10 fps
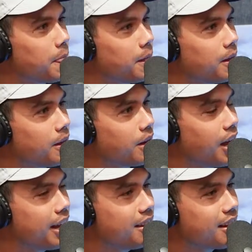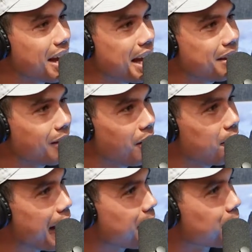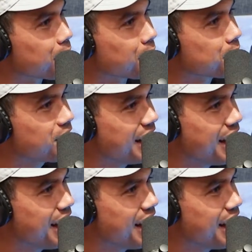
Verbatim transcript: cows. I, I love hamburgers